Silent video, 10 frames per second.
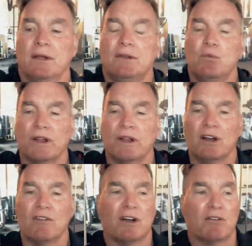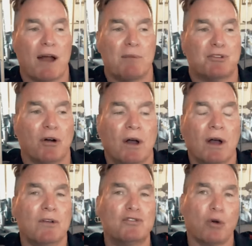didn't want to get off on a rabbit trail.
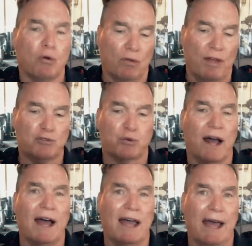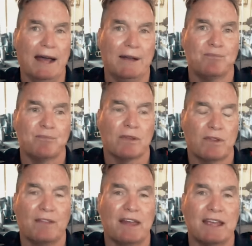So that's what I had
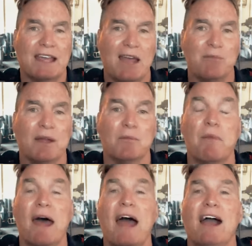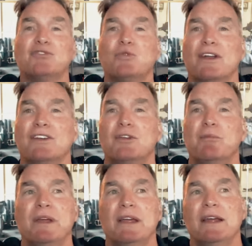that they gave me. Max wanted to
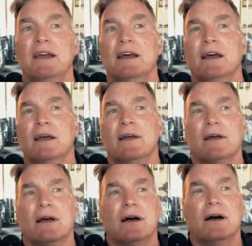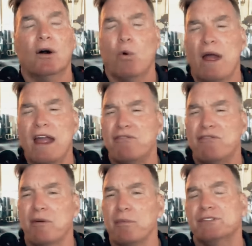be away
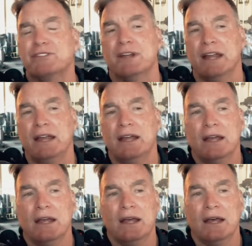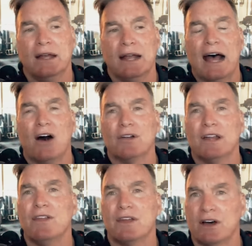from the city and out
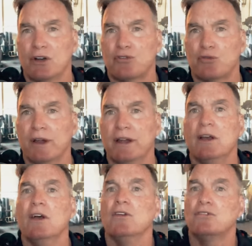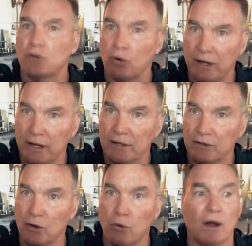in the country so he could
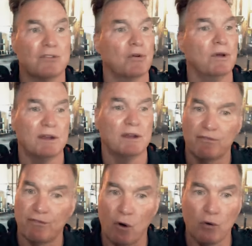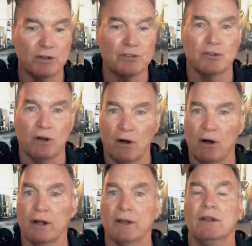do what? So he could focus
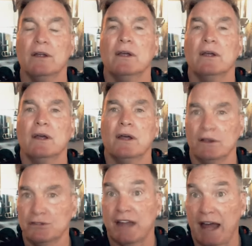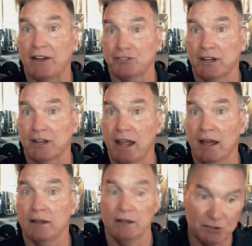on his task at
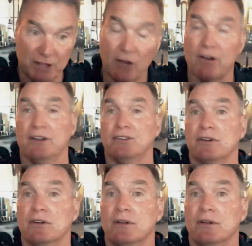hand, his character